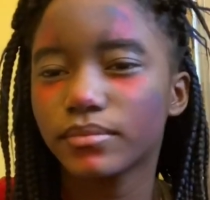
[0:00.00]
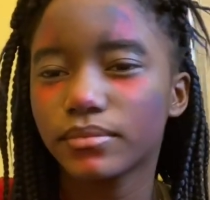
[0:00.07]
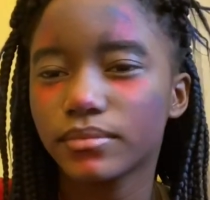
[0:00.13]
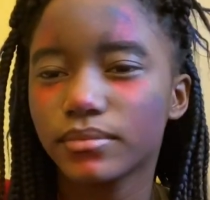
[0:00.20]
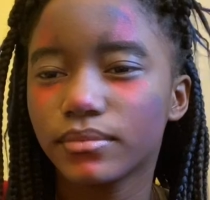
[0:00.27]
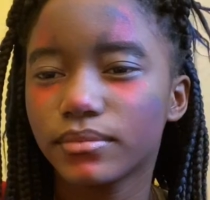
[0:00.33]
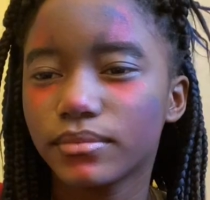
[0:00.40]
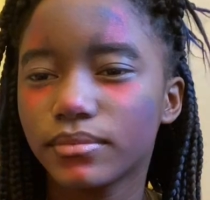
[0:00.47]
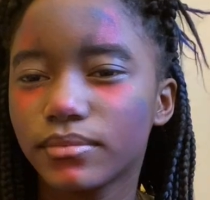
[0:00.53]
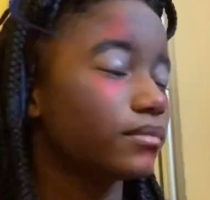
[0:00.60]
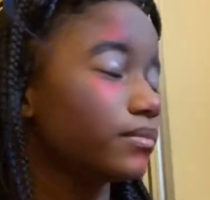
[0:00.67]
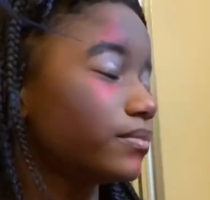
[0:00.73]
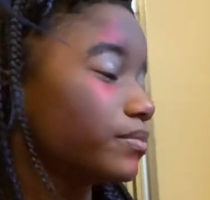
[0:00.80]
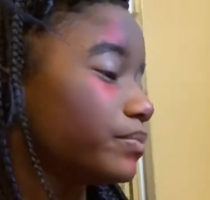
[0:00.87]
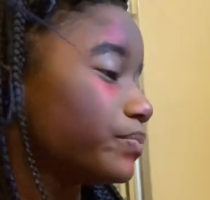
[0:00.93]

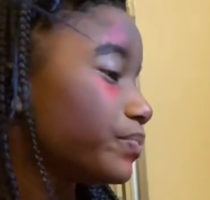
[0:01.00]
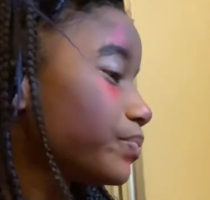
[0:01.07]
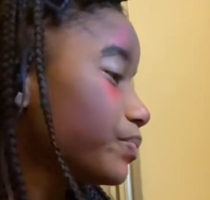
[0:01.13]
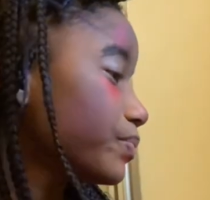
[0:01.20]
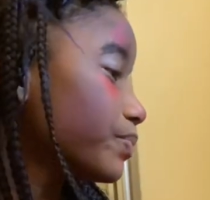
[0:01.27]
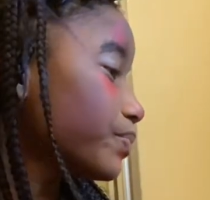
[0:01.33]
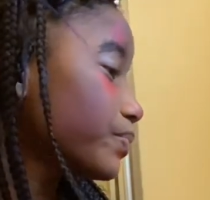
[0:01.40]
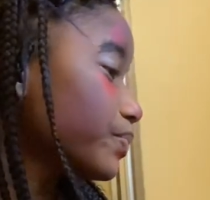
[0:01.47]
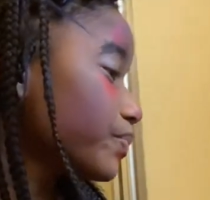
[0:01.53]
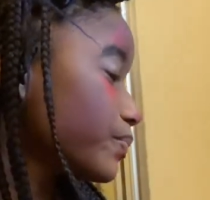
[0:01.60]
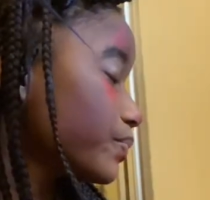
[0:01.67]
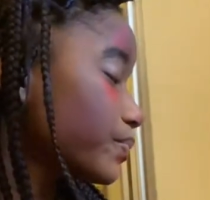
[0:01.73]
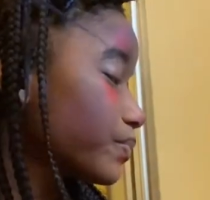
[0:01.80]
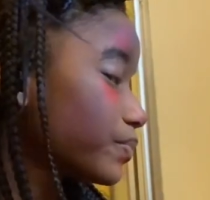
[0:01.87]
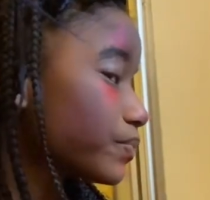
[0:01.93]

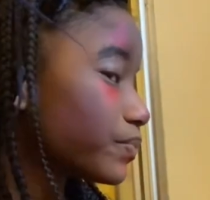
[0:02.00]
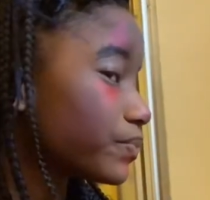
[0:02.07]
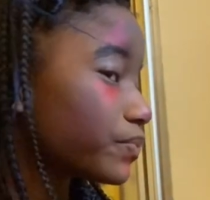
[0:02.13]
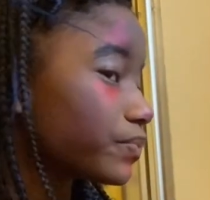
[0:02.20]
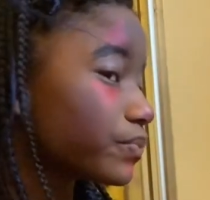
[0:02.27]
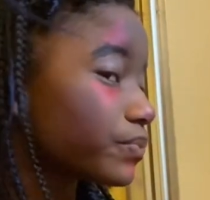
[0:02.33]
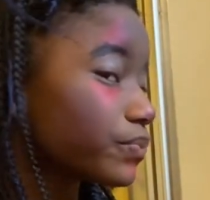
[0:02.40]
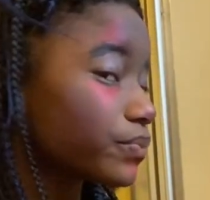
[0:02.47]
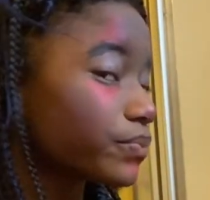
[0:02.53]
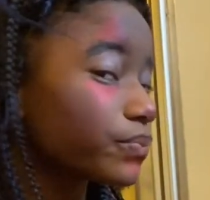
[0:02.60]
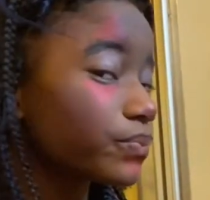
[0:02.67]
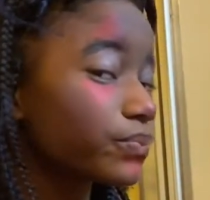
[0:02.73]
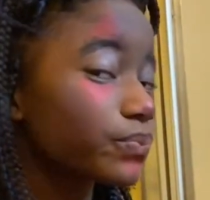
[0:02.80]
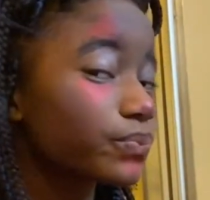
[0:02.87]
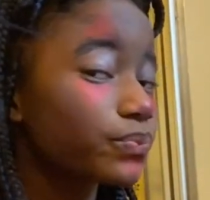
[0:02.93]

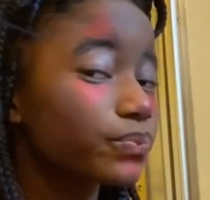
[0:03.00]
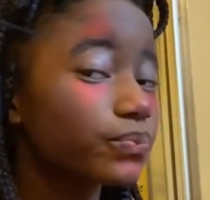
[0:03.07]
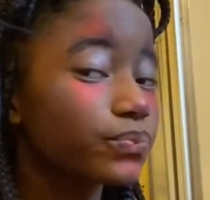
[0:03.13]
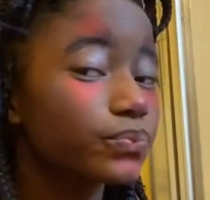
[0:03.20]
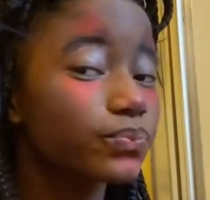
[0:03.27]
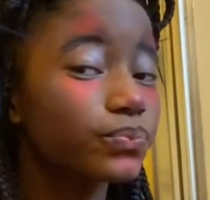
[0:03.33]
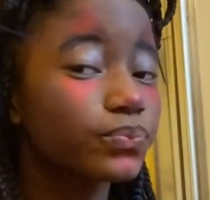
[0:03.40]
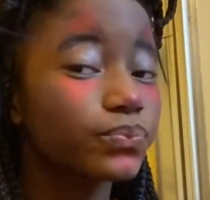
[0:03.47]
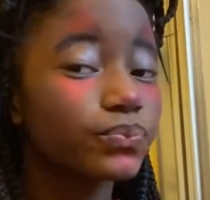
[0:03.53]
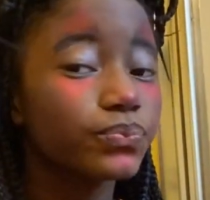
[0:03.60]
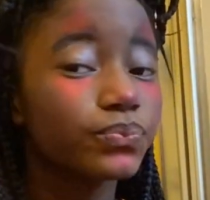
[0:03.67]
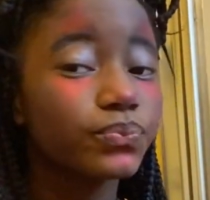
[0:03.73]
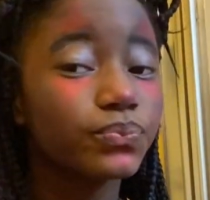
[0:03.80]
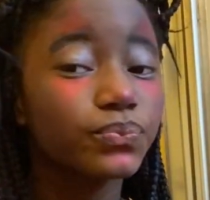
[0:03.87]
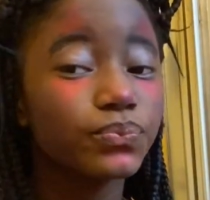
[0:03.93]

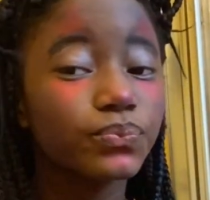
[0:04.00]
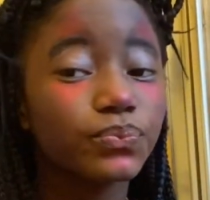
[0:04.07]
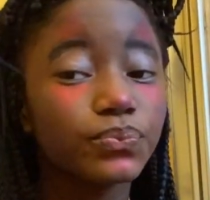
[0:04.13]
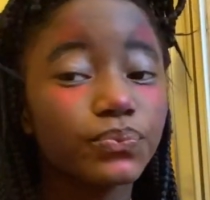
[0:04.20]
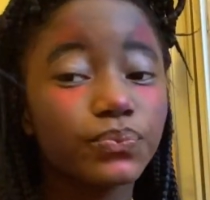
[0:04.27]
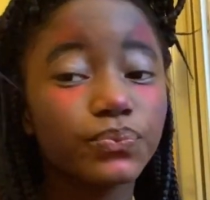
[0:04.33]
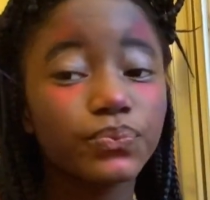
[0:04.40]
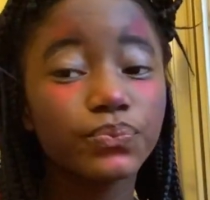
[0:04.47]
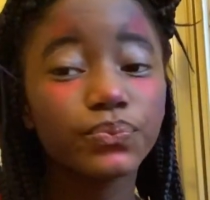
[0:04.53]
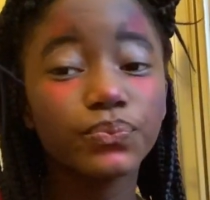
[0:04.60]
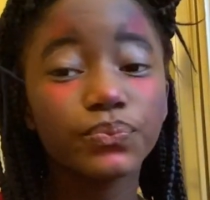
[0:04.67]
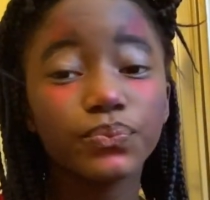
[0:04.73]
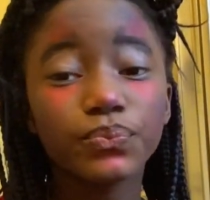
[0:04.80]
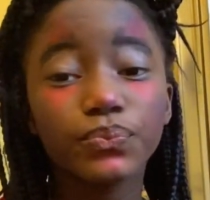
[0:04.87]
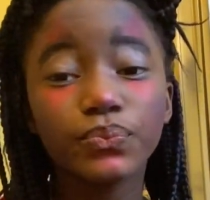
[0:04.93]

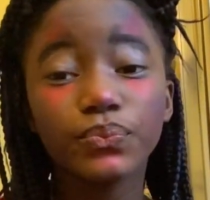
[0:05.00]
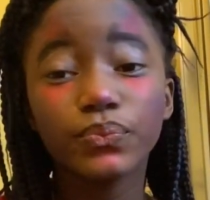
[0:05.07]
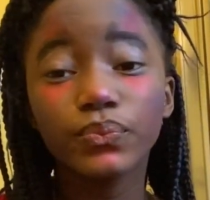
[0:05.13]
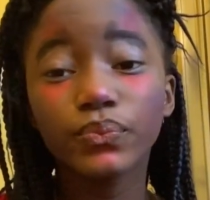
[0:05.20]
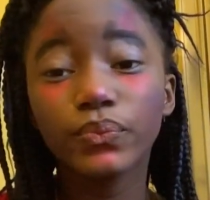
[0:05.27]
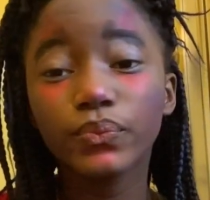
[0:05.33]
Nobody speaks.